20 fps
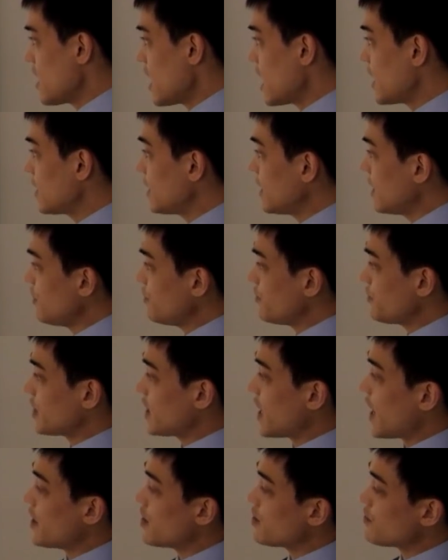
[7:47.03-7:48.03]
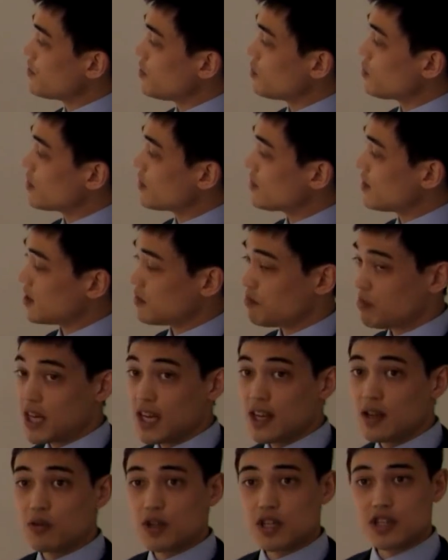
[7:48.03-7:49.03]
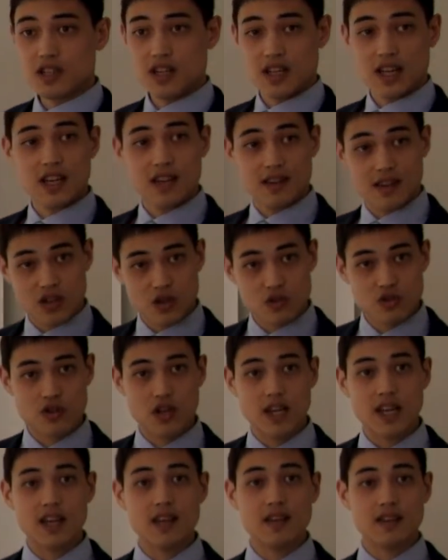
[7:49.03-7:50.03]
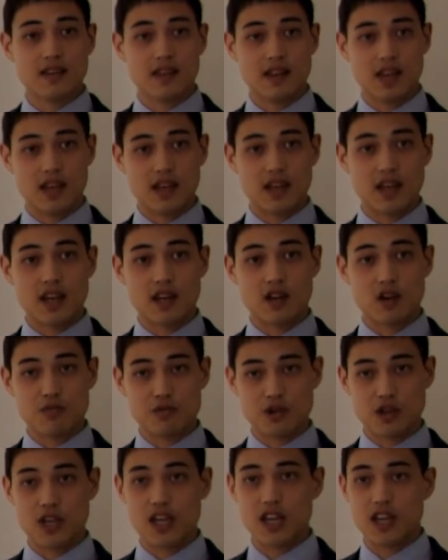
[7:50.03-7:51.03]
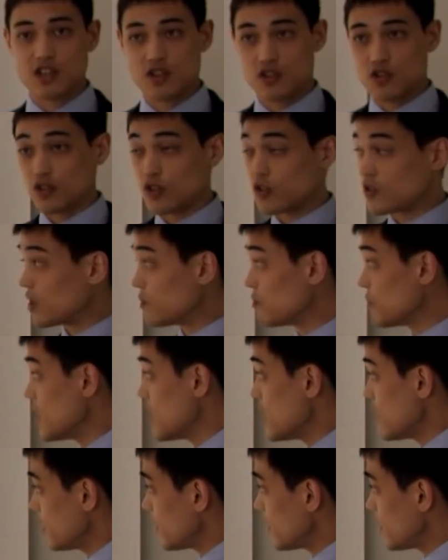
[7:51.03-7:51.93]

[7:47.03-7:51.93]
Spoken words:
And if the carrier frequency is big, which it usually is in a communication system,